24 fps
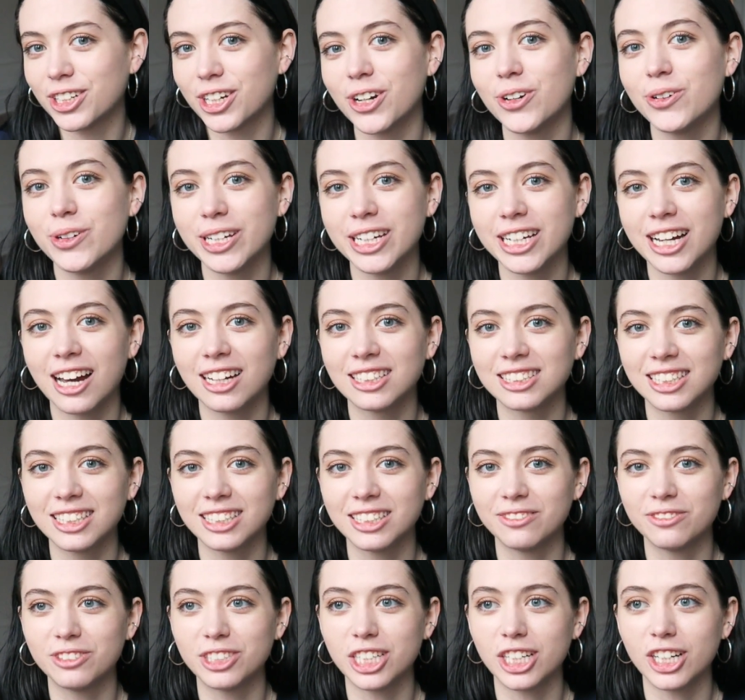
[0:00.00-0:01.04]
No, he hasn't
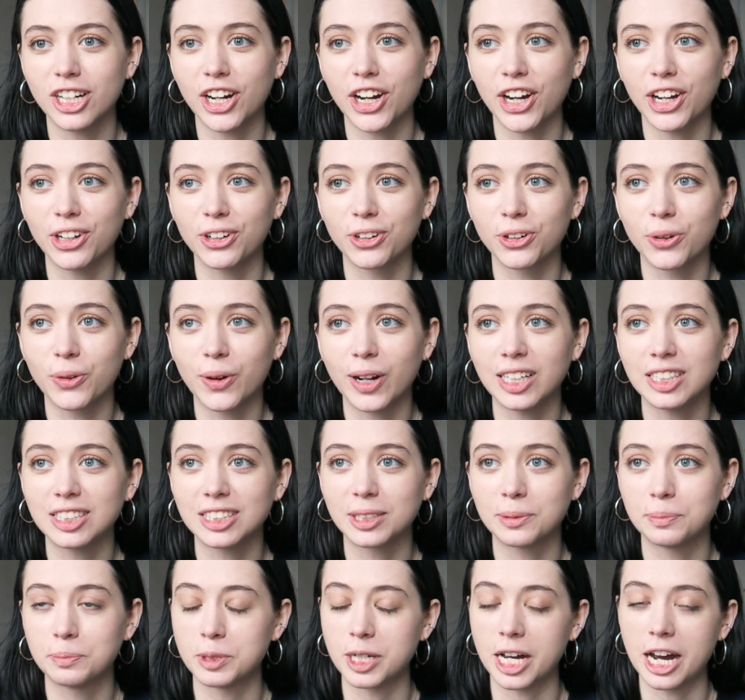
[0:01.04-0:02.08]
lived here in quite
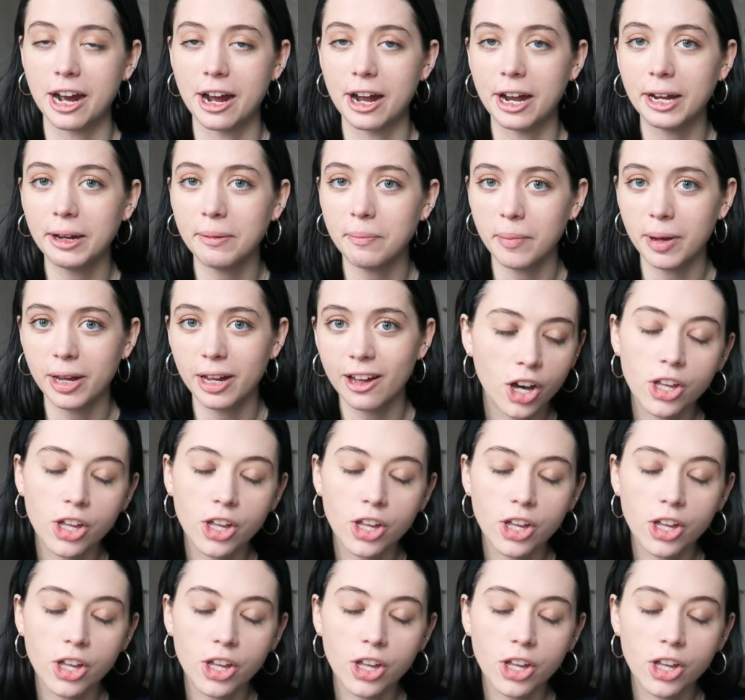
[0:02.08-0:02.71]
some time,